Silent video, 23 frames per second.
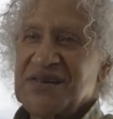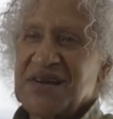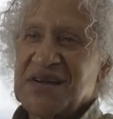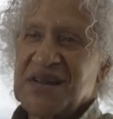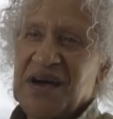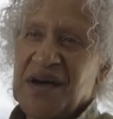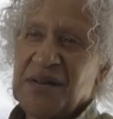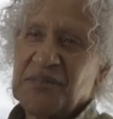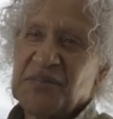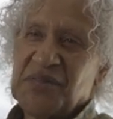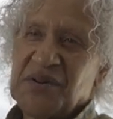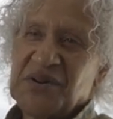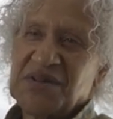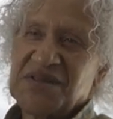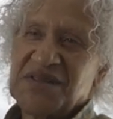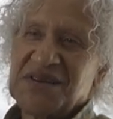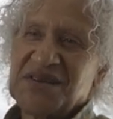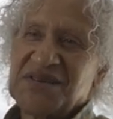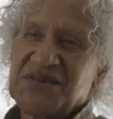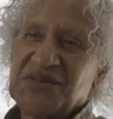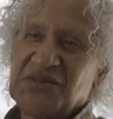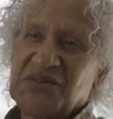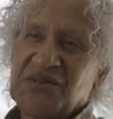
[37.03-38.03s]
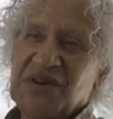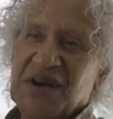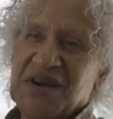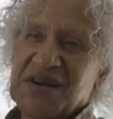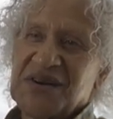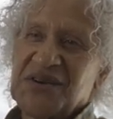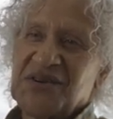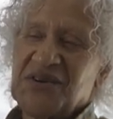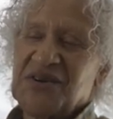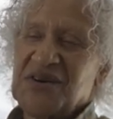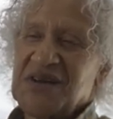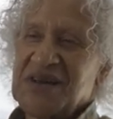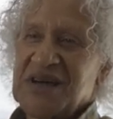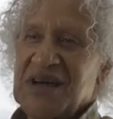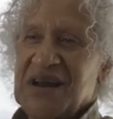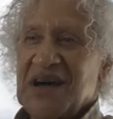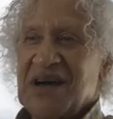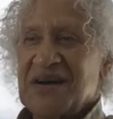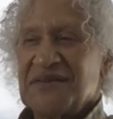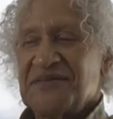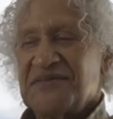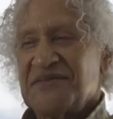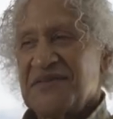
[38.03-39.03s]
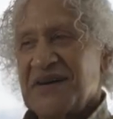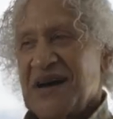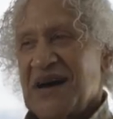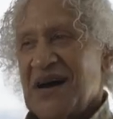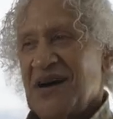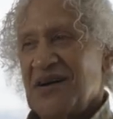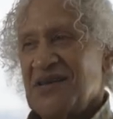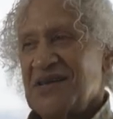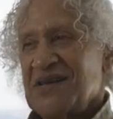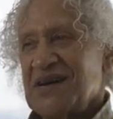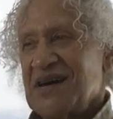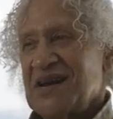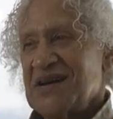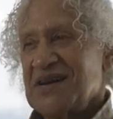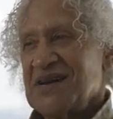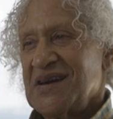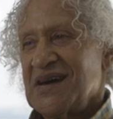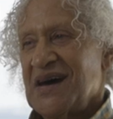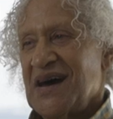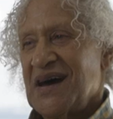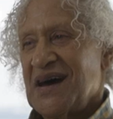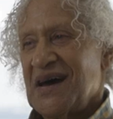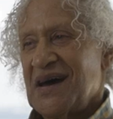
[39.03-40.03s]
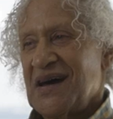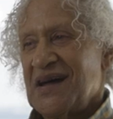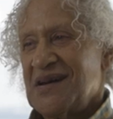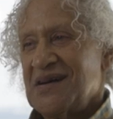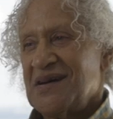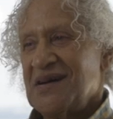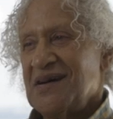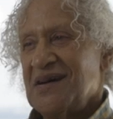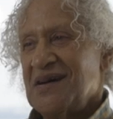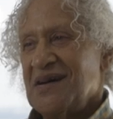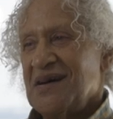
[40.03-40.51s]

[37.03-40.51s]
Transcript: And I put this record on that I found that he had,